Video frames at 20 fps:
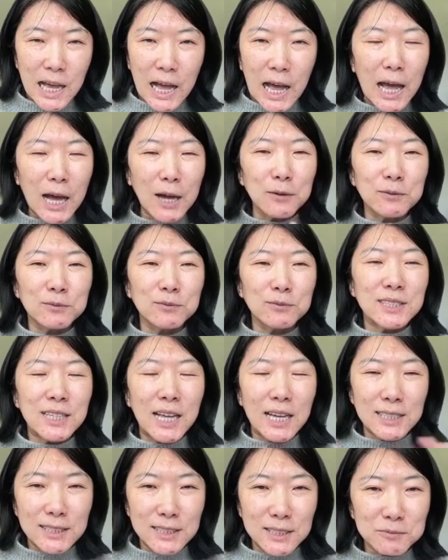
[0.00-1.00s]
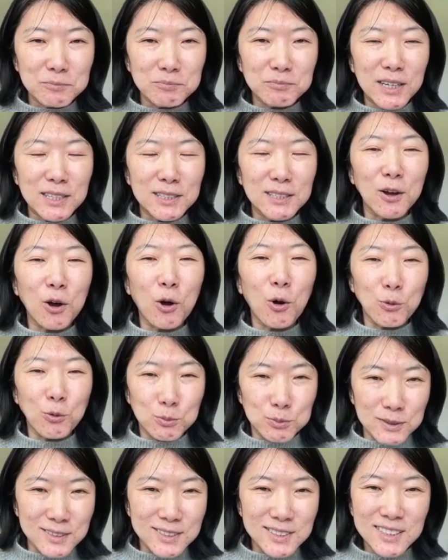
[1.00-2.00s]
I have nothing but an
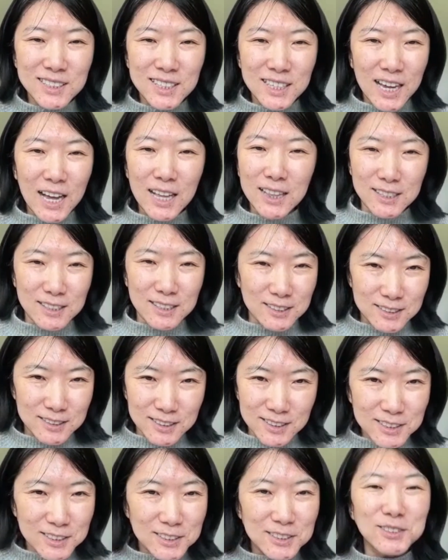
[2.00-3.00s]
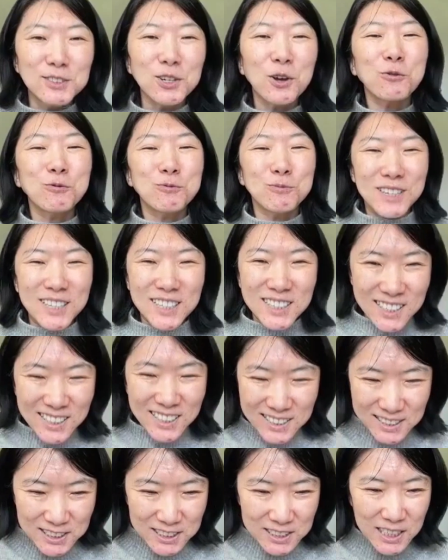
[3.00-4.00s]
open calendar, no
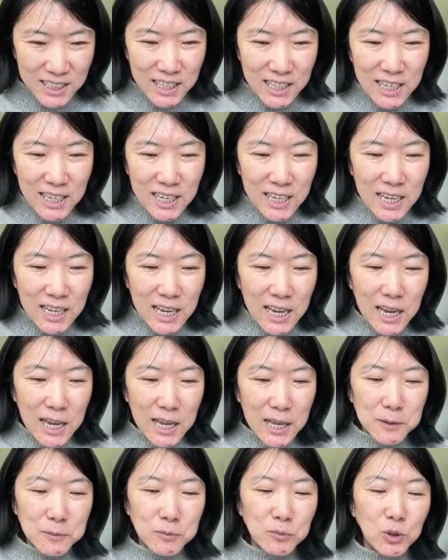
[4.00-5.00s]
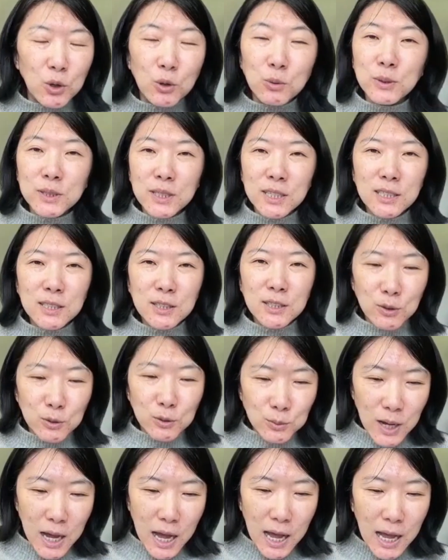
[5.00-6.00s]
meetings, and nobody
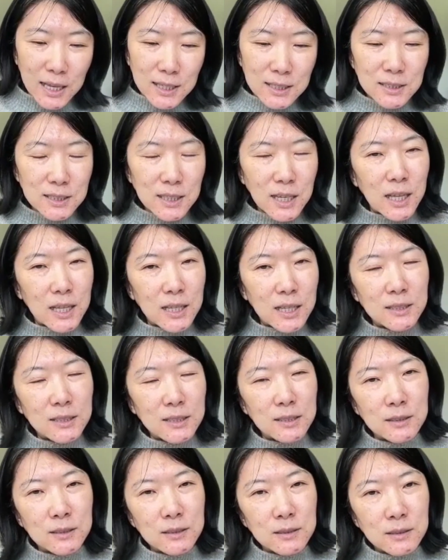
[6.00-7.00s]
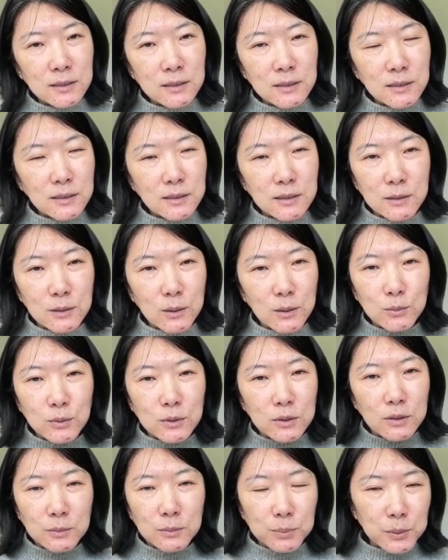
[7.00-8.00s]
knew us, and there's
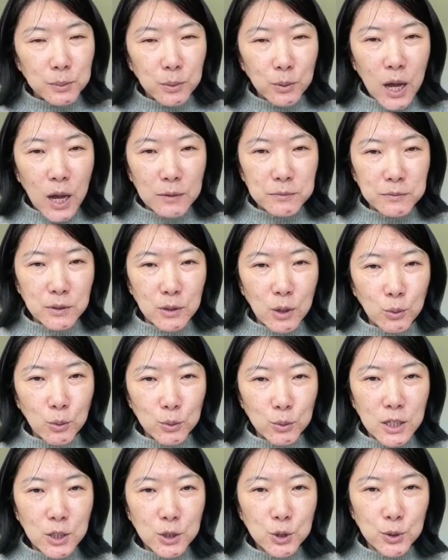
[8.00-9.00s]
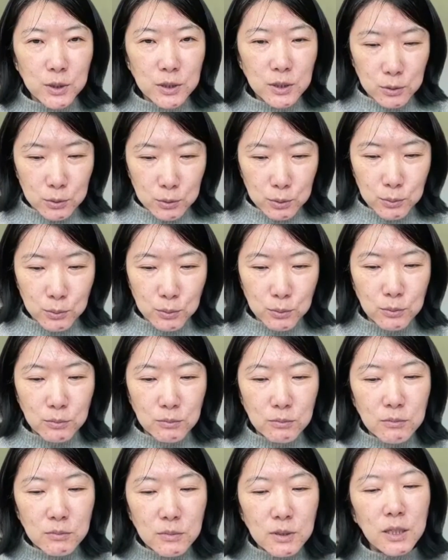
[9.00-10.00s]
people have no interest to
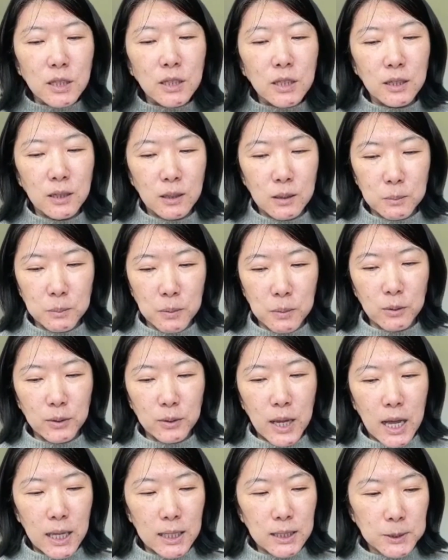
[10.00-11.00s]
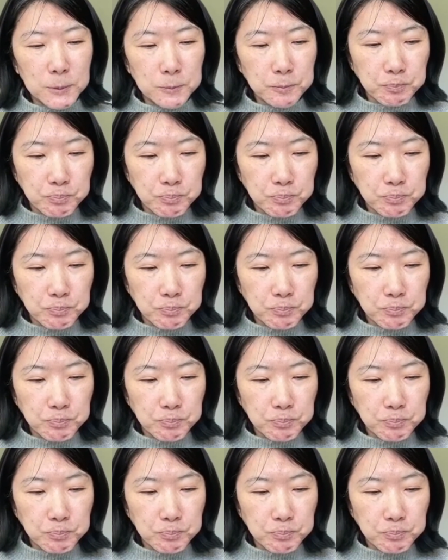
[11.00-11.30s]
learning about us.